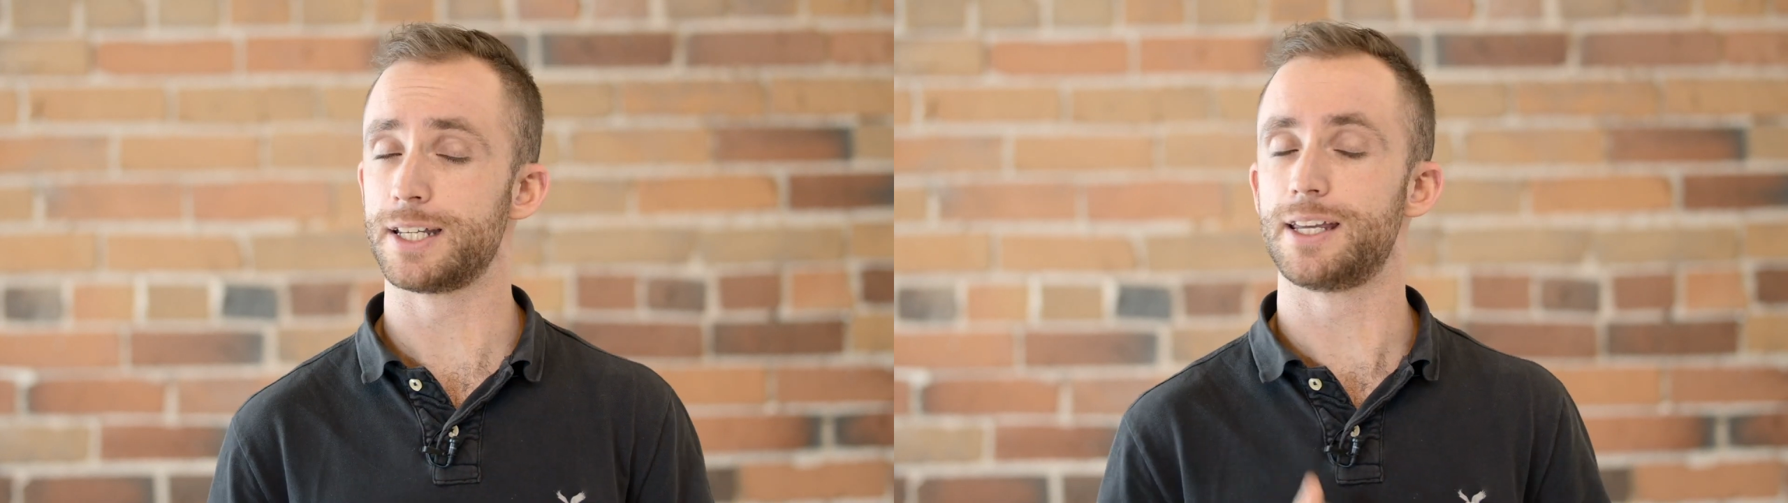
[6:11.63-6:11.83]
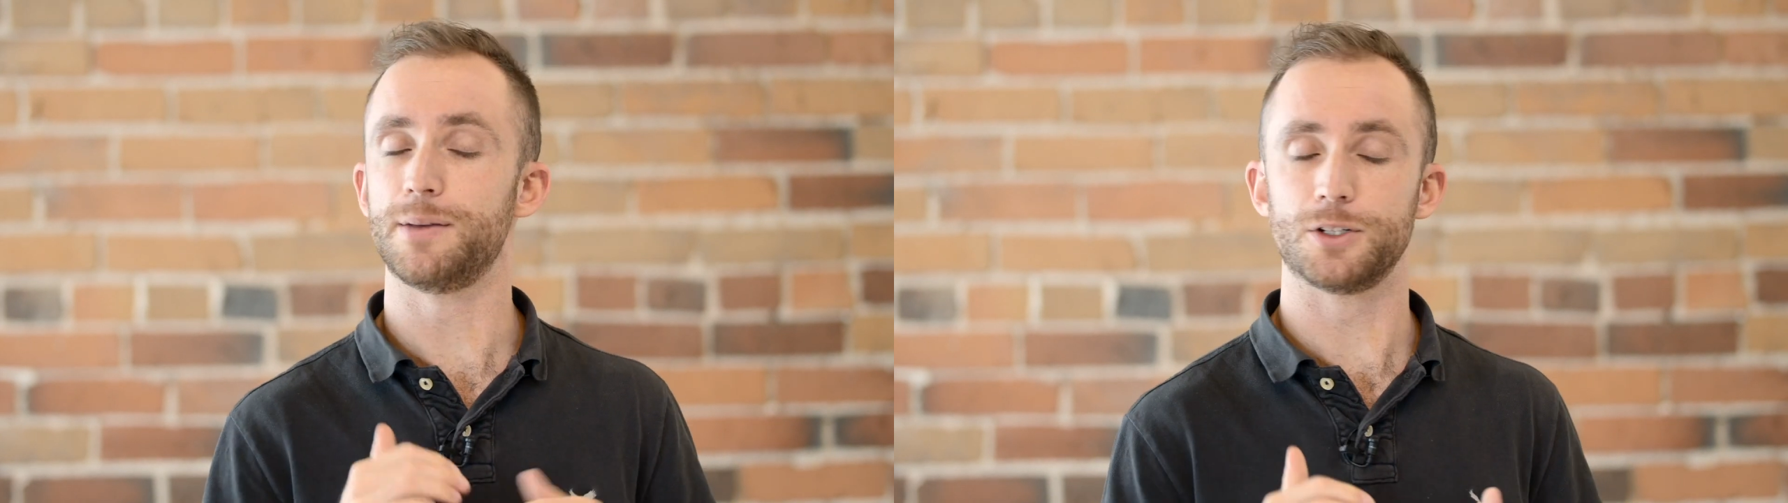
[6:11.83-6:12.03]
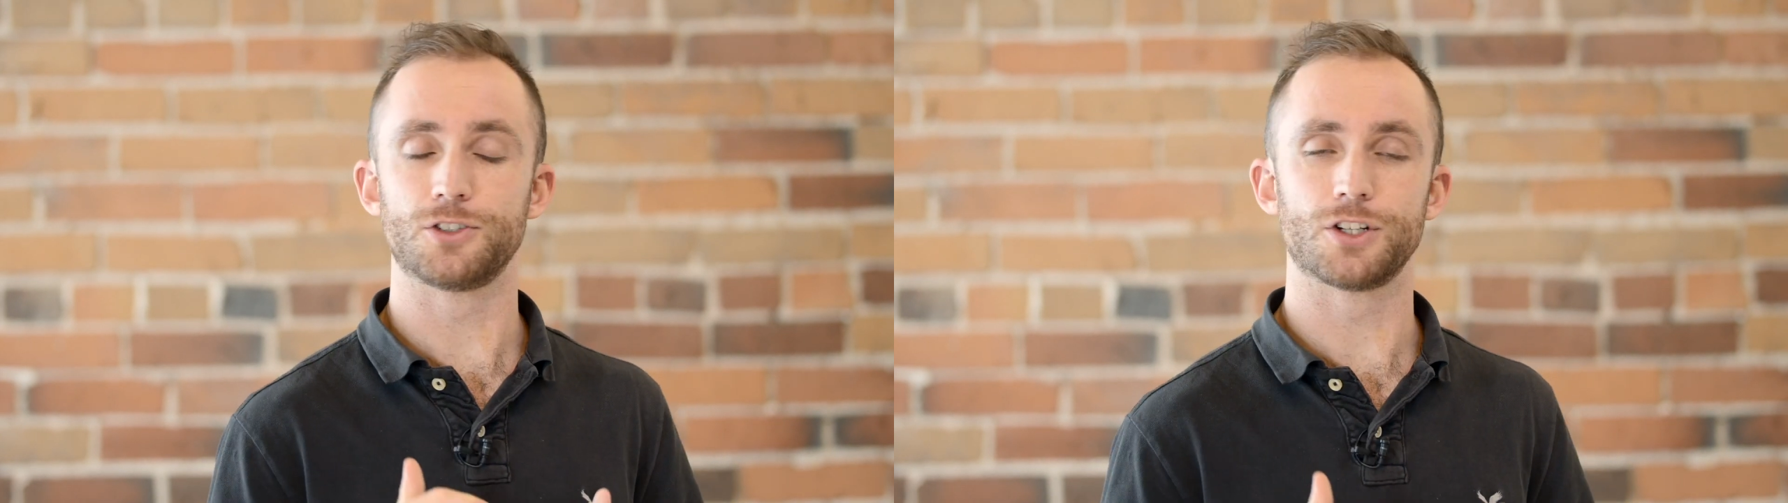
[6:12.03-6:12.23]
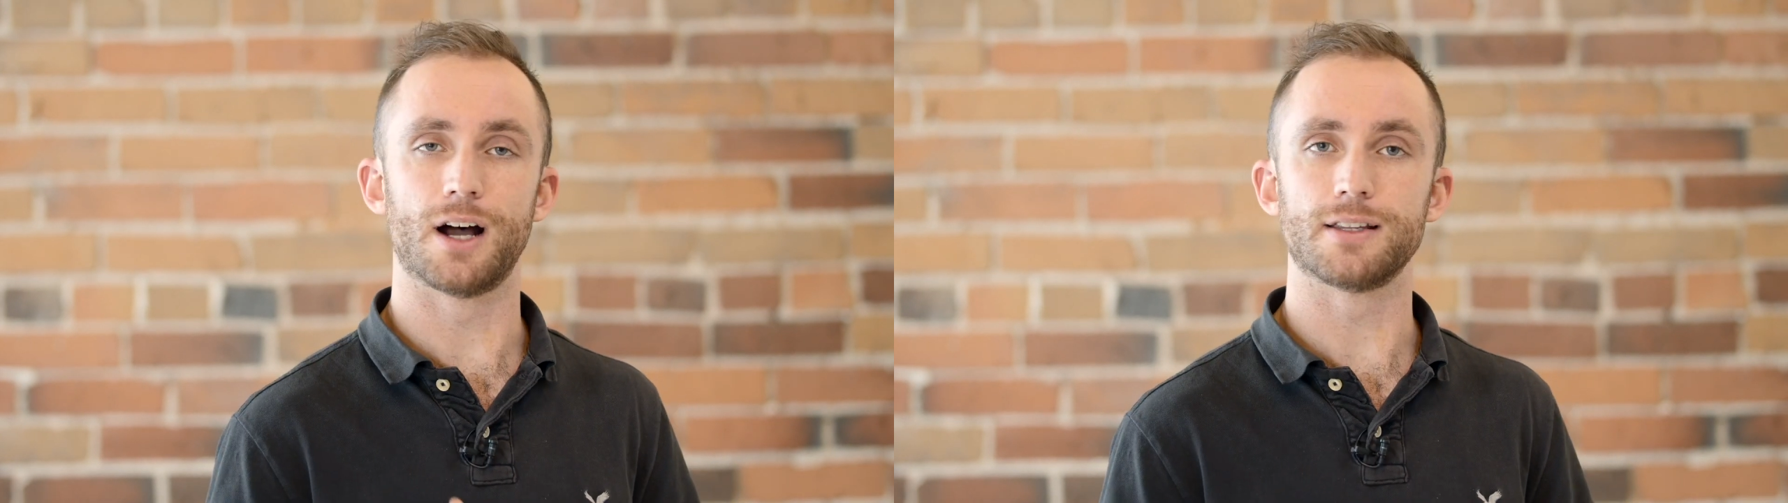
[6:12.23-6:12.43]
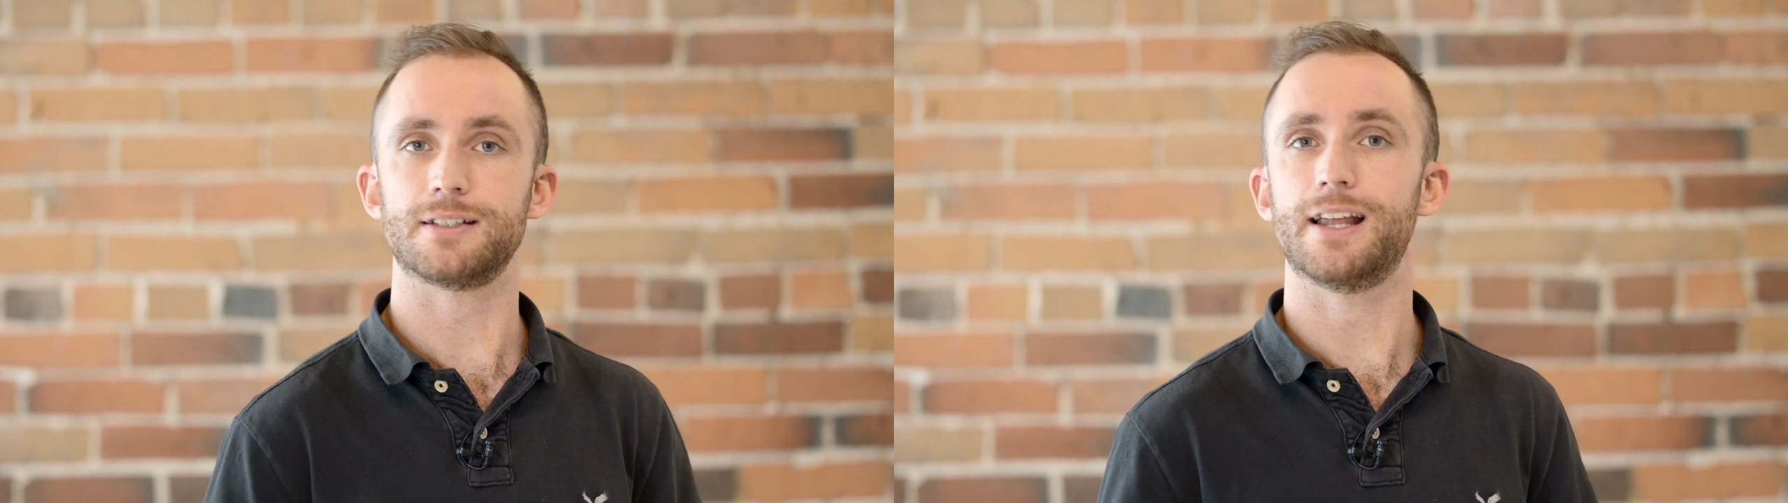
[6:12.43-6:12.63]
to keep your
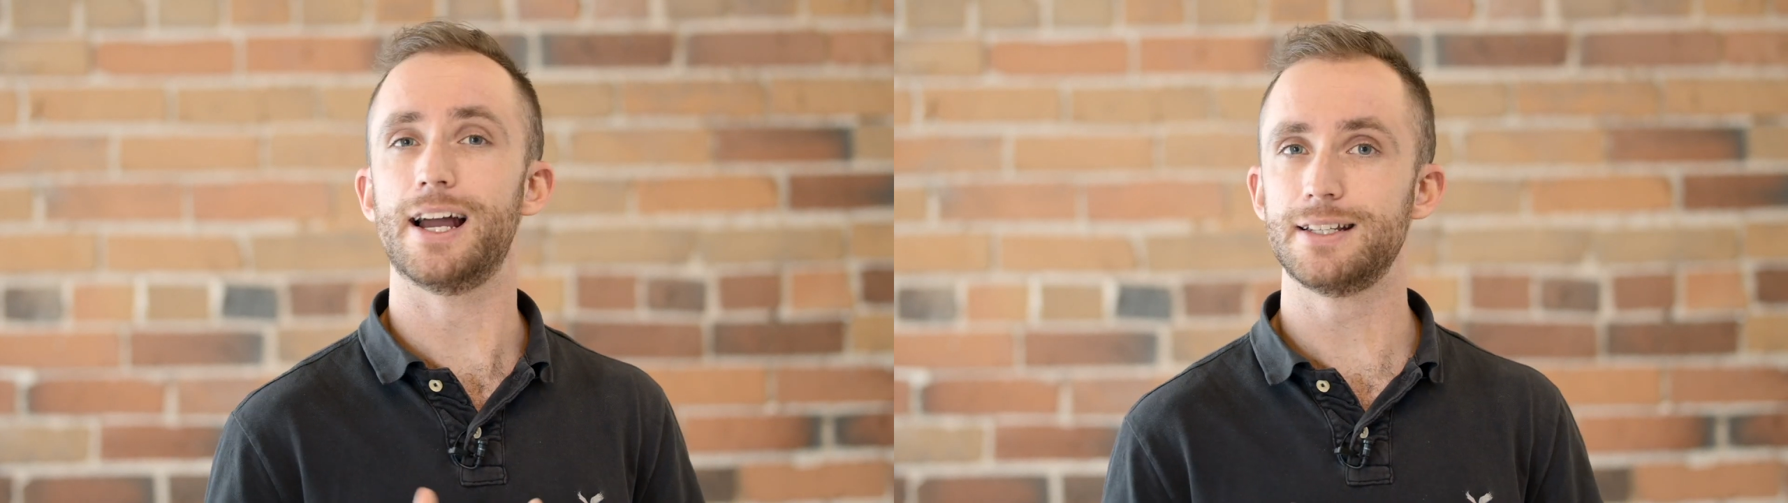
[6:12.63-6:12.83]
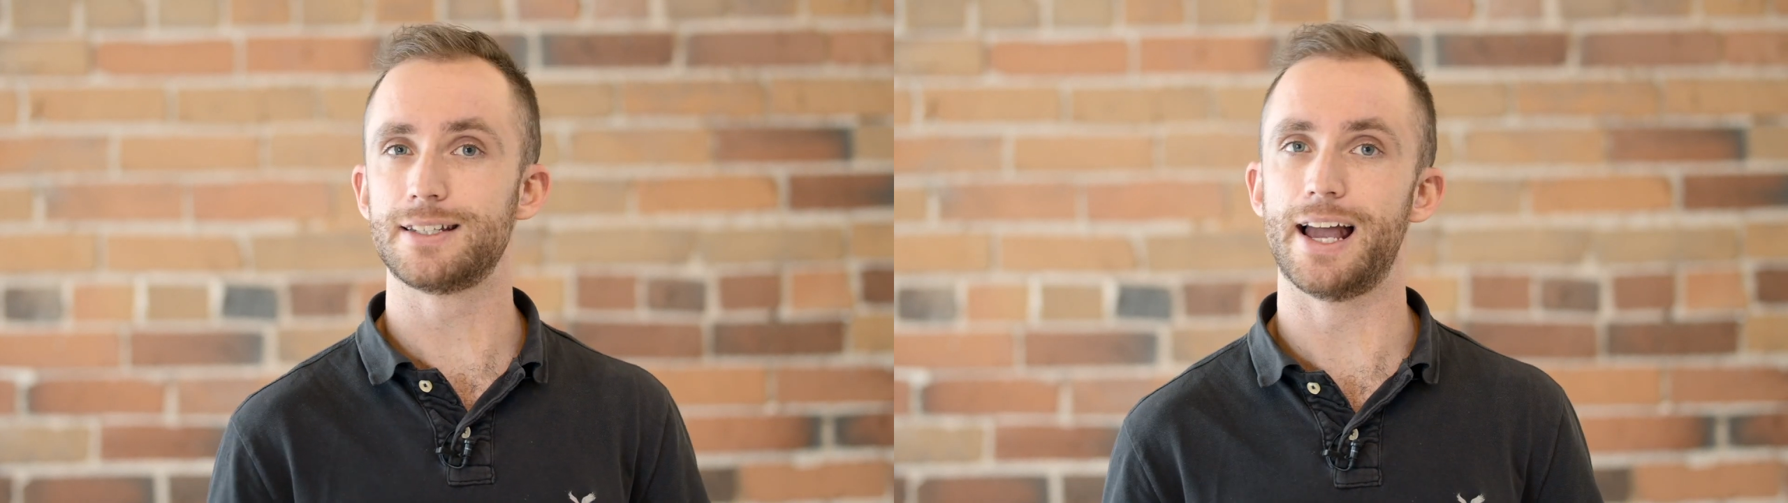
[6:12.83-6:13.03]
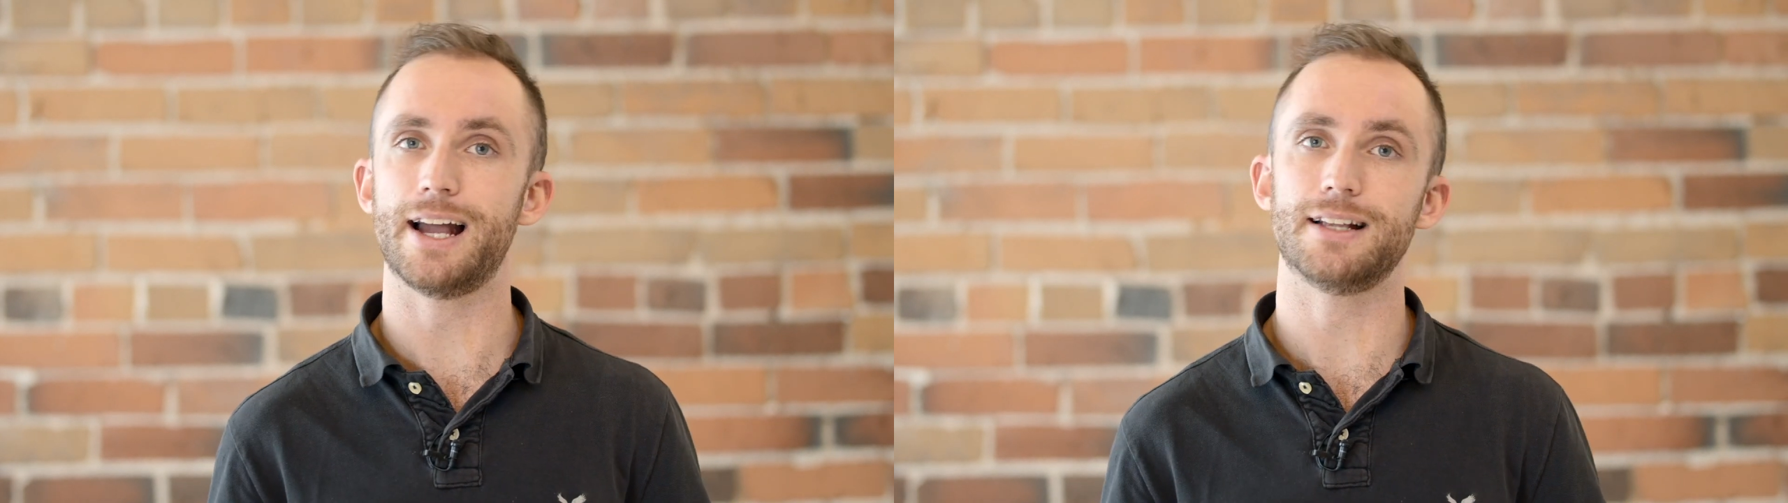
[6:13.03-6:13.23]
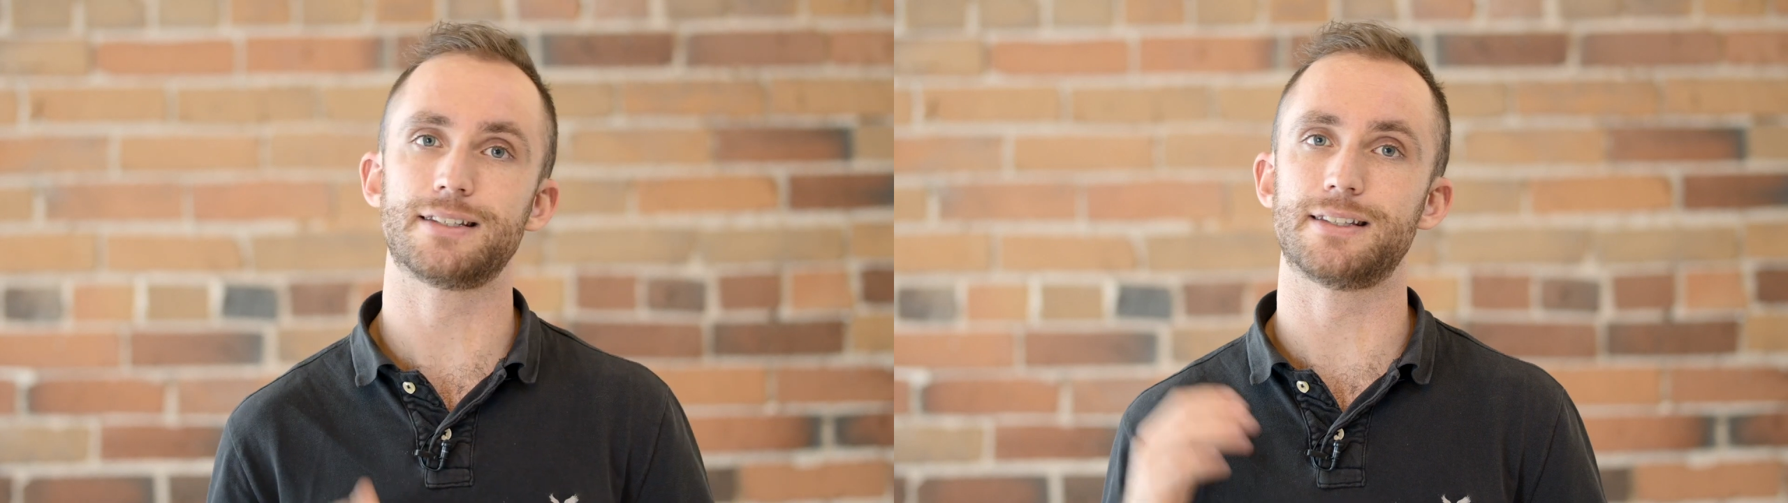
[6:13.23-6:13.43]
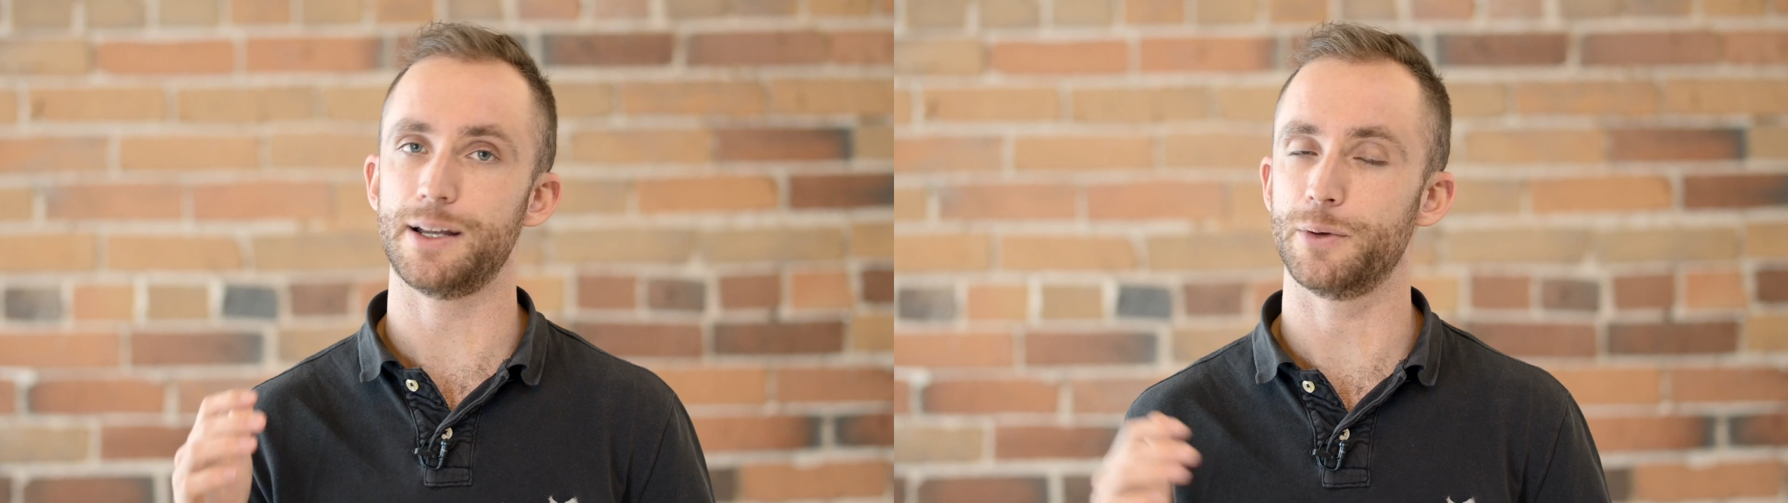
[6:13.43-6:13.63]
shots nice and
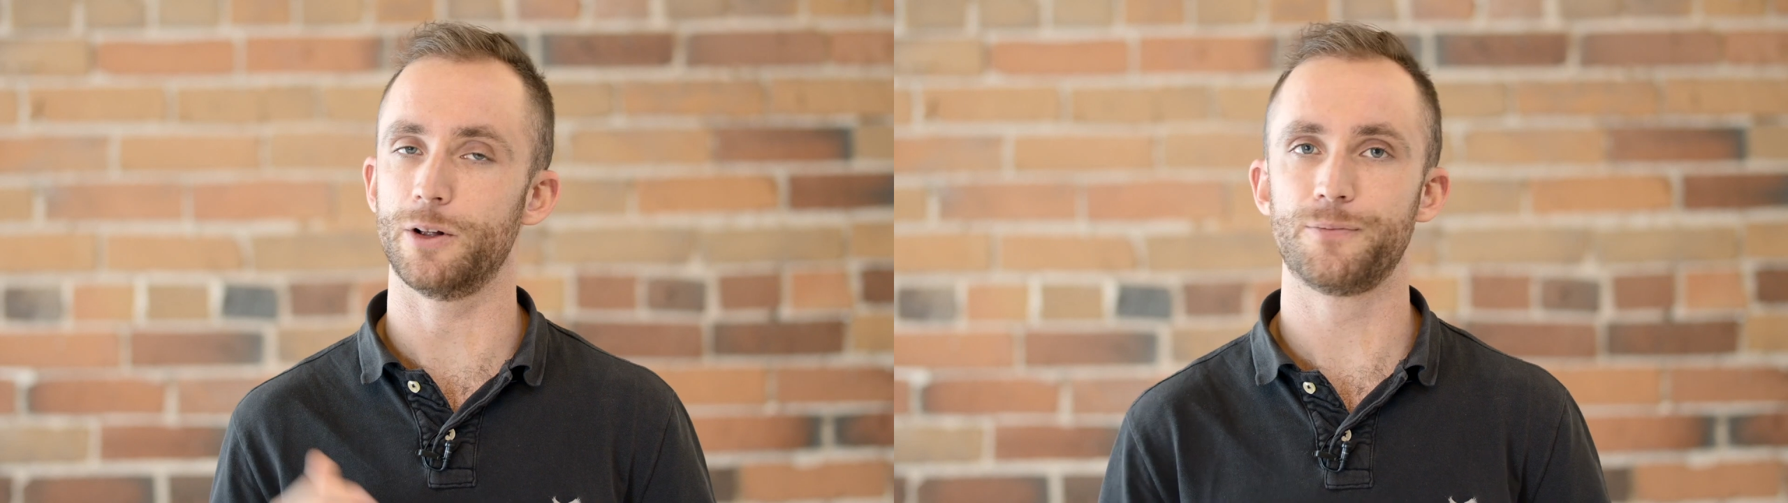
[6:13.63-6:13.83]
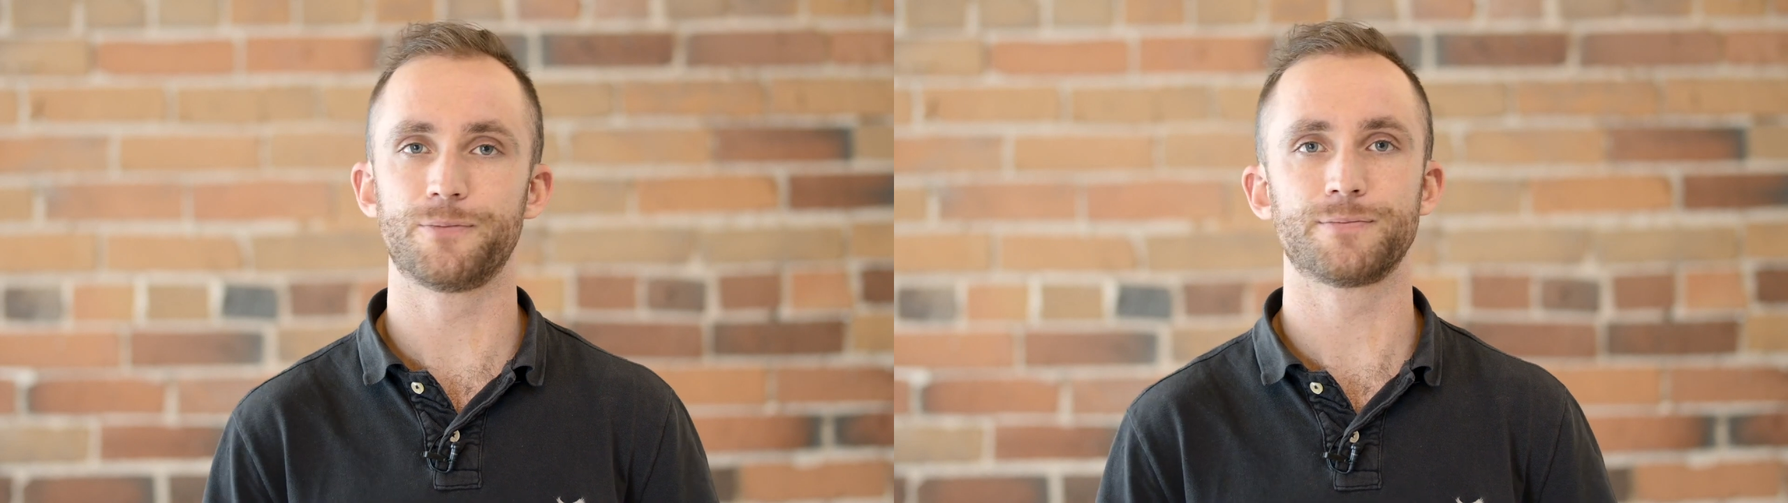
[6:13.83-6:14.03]
stable.